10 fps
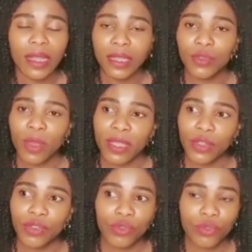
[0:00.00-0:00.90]
And it
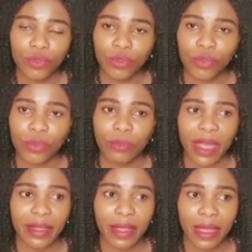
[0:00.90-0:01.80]
was true.
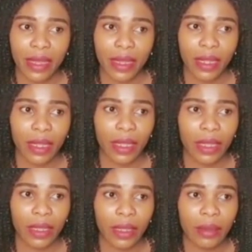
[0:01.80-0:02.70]
By then
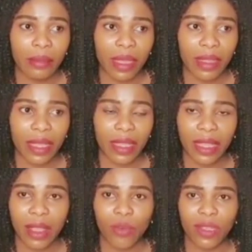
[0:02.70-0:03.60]

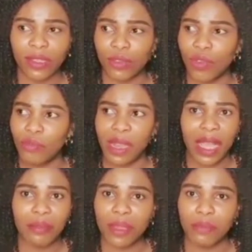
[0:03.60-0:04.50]
there was no
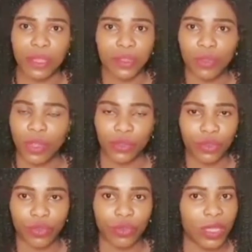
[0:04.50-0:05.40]
black babies going
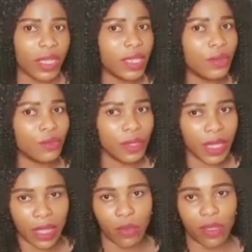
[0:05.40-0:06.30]
to school, yet
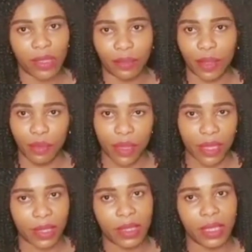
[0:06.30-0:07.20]
there was
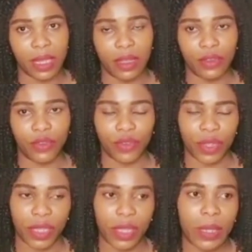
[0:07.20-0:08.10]
babies in the country.